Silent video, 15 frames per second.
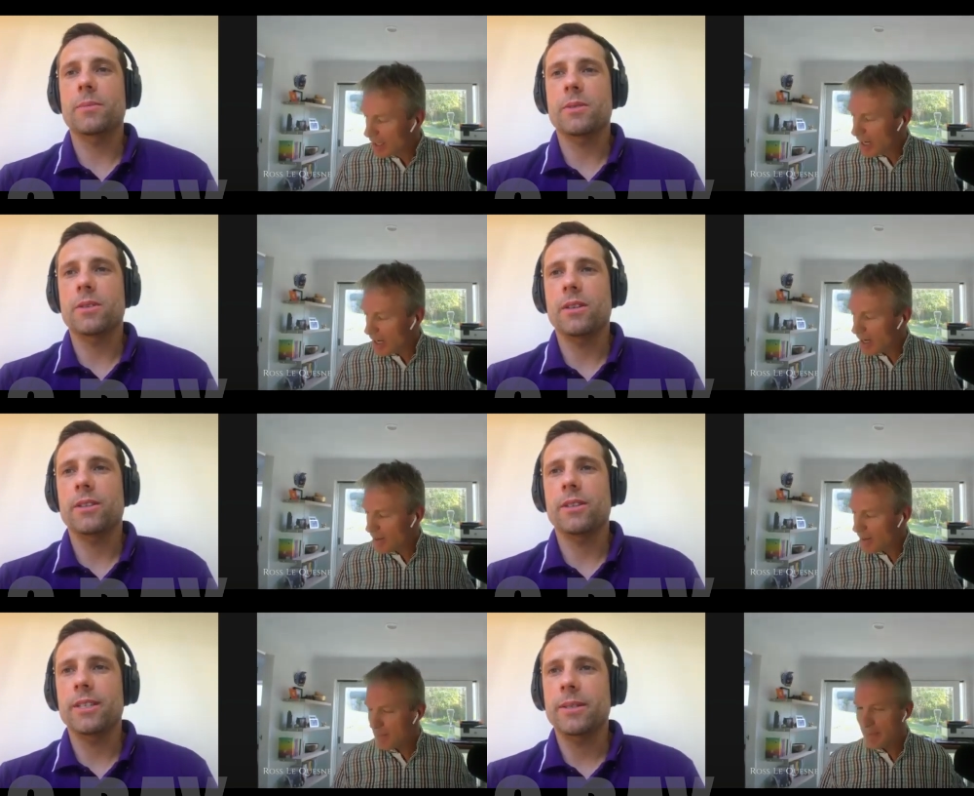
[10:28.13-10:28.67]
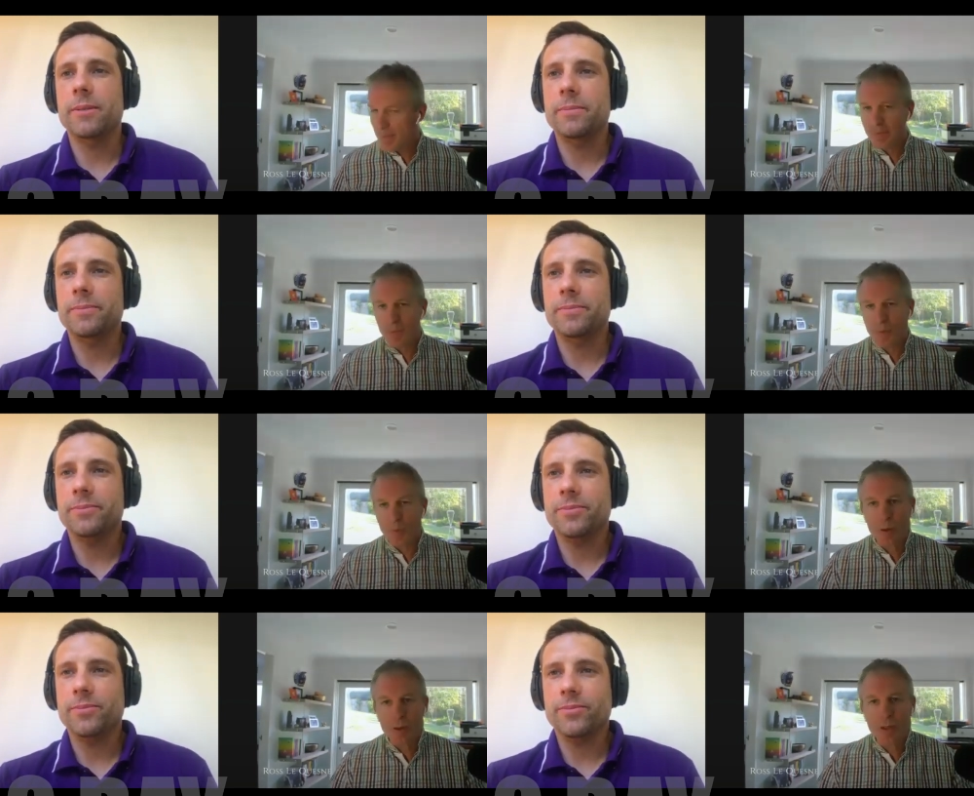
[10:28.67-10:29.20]
Speaker 1: um,
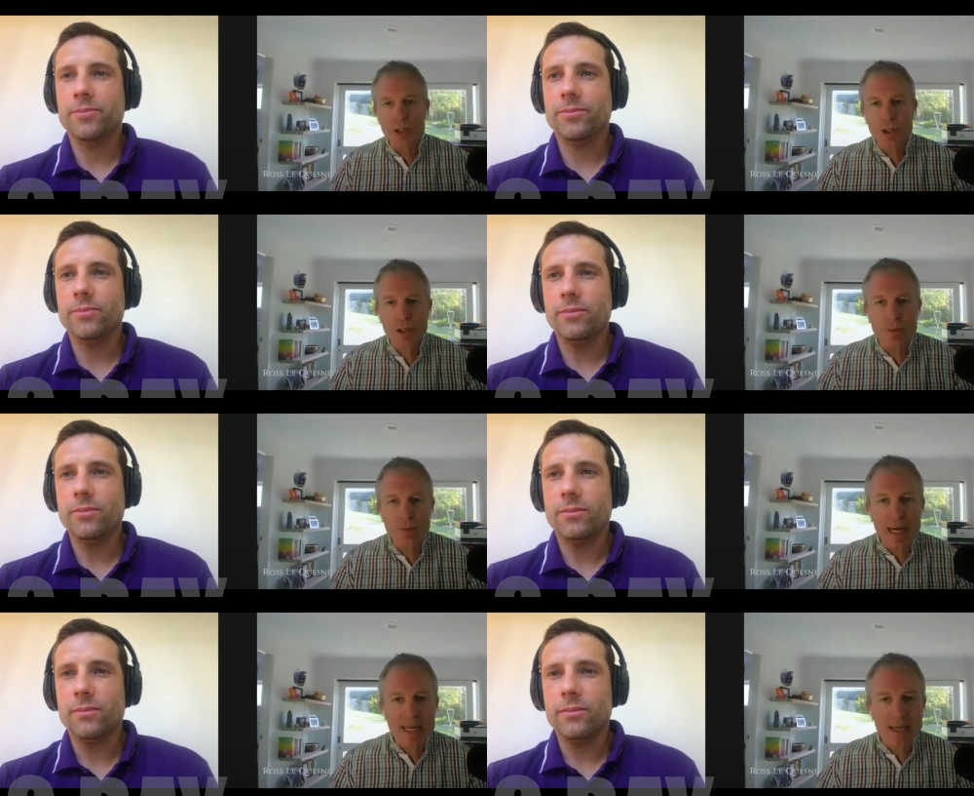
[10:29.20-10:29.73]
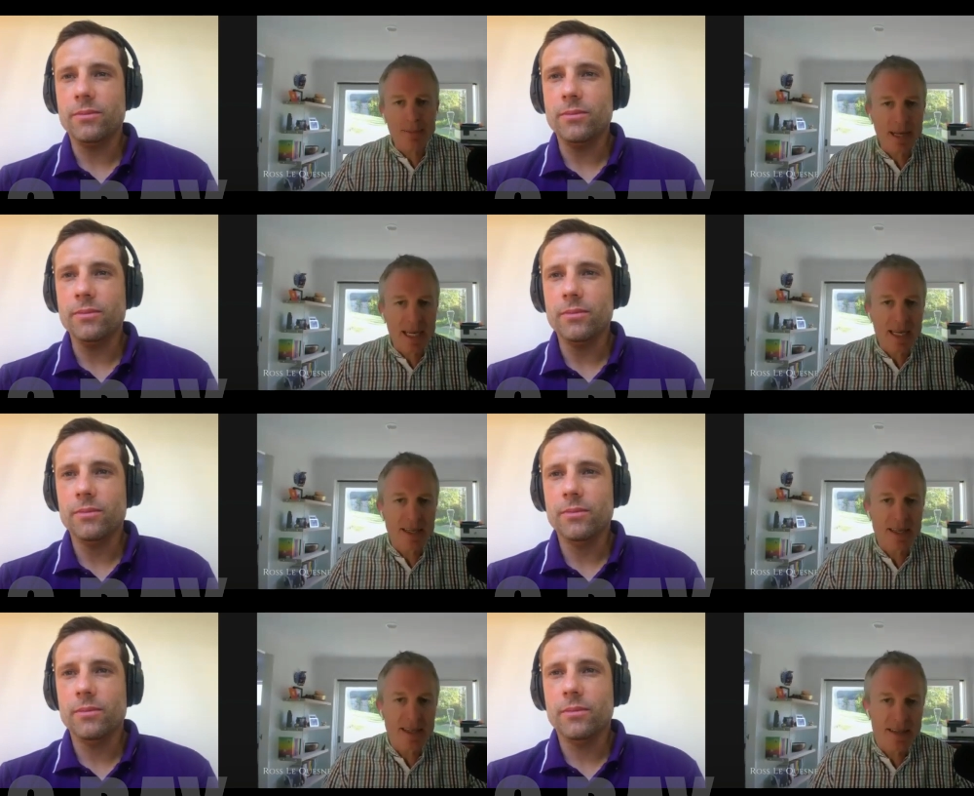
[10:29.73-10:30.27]
would you
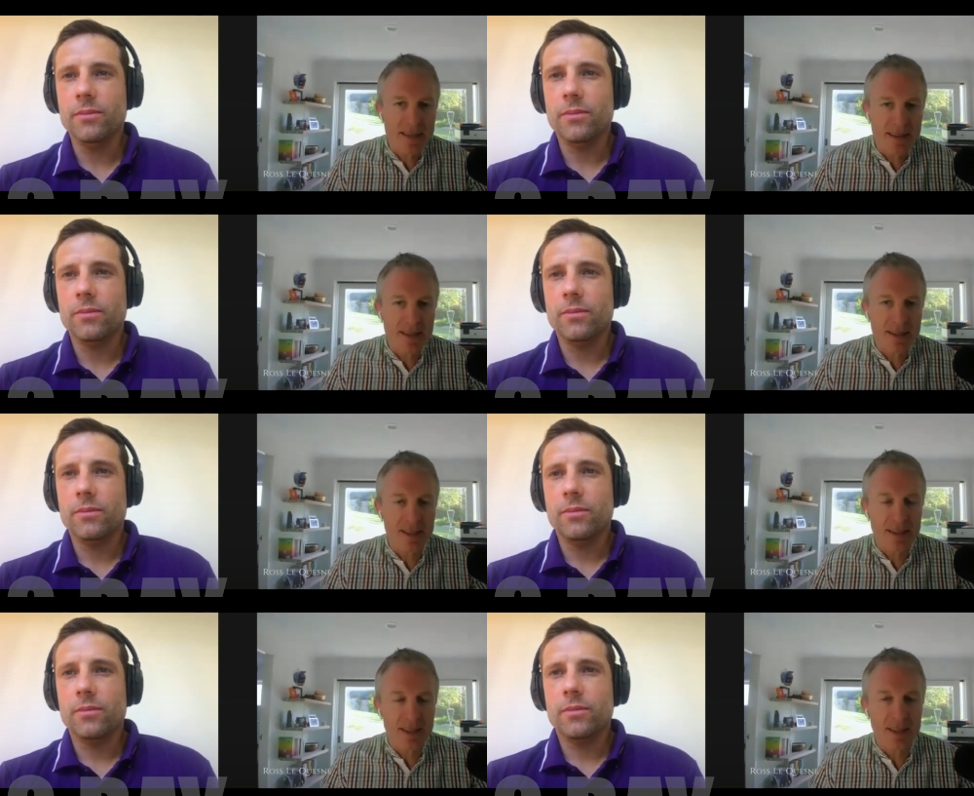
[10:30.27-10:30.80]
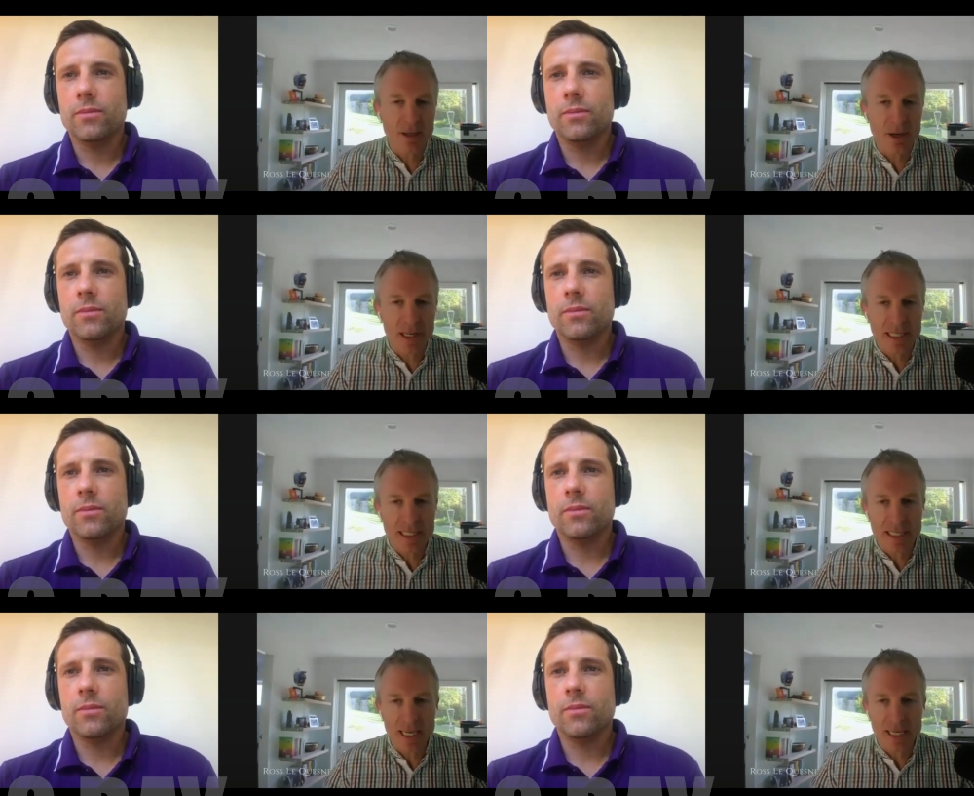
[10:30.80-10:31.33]
recommend the ninety
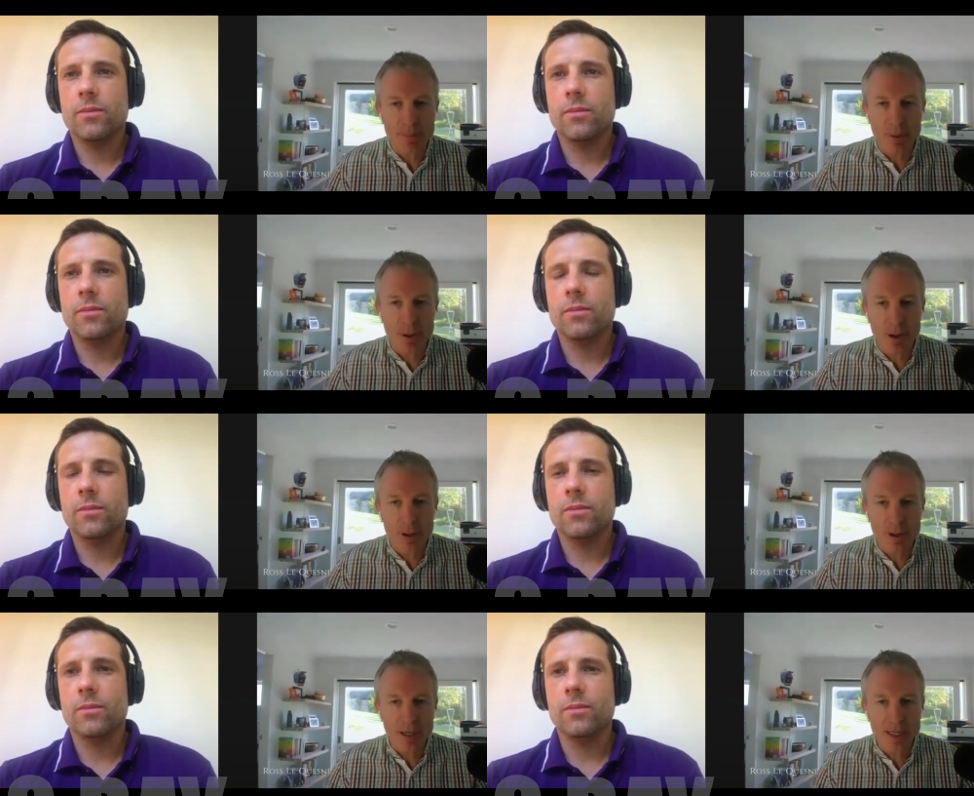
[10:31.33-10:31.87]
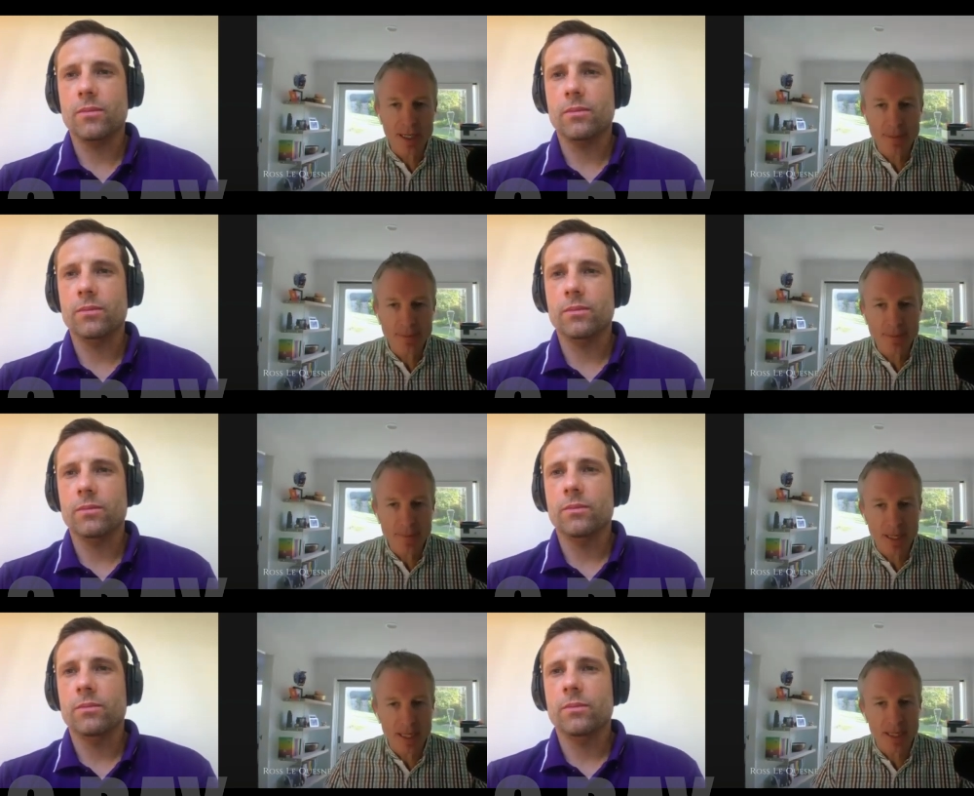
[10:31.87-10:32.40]
day program
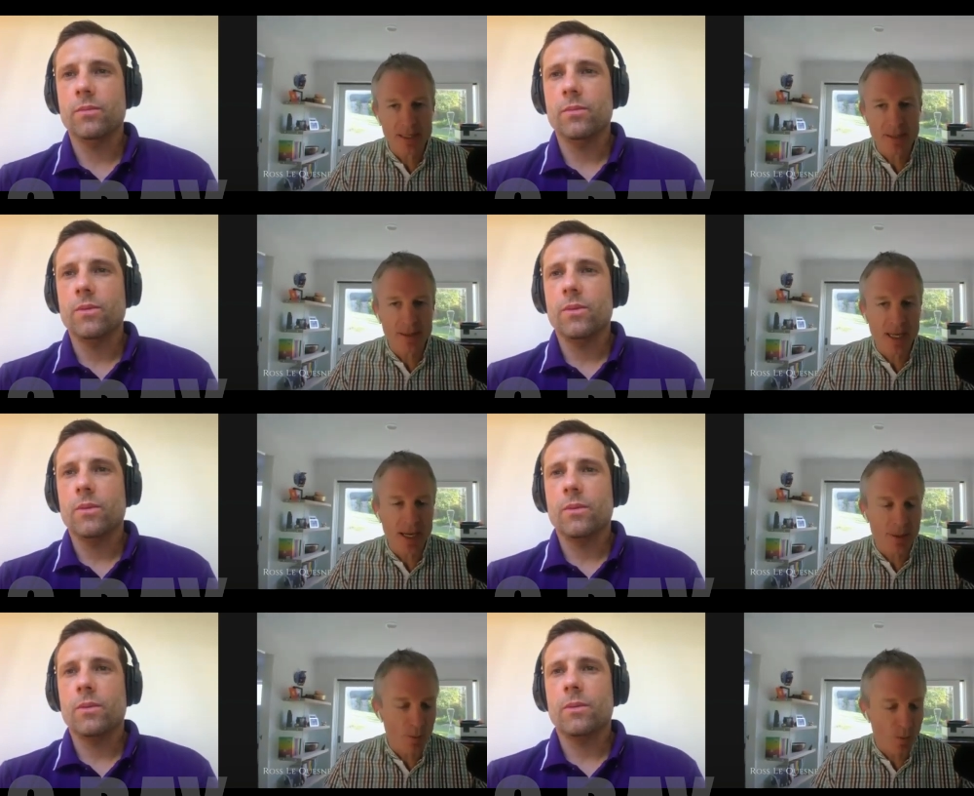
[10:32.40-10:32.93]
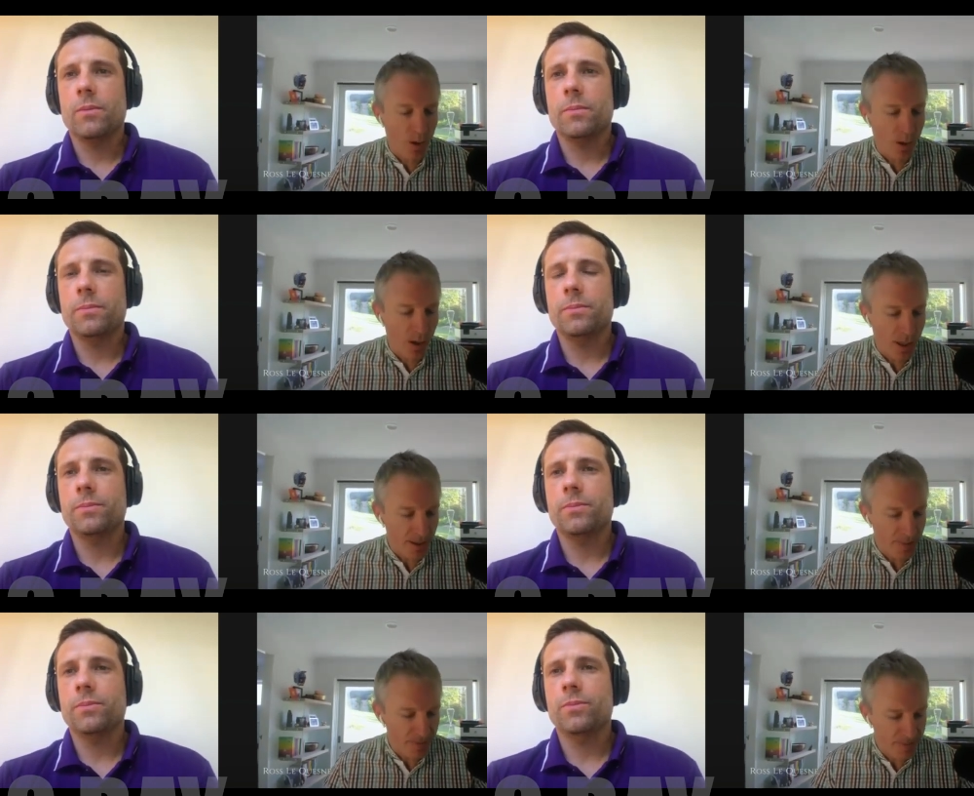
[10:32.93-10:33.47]
and and why?